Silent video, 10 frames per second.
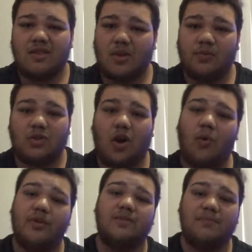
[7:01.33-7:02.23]
there was
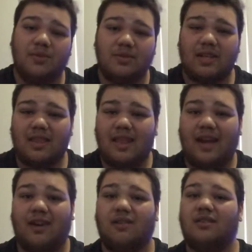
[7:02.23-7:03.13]
always music
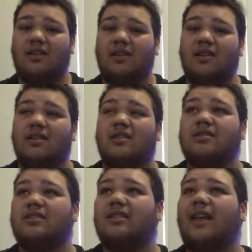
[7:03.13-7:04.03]
there
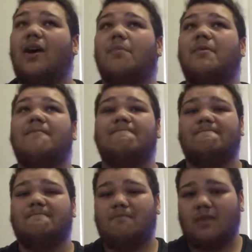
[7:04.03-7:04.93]
to help
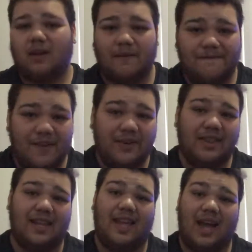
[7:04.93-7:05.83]
fill
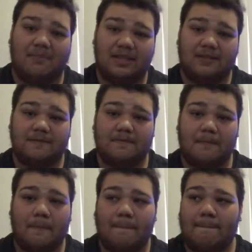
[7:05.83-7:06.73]
in the gaps.
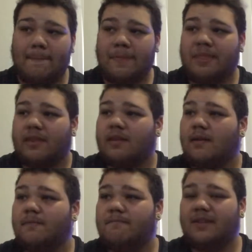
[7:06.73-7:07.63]

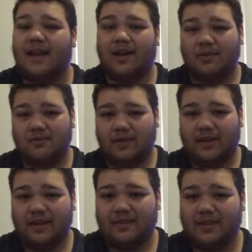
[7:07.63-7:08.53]
But now,
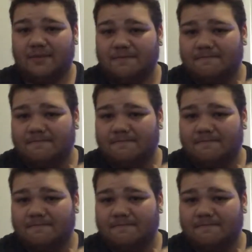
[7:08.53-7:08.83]
lately,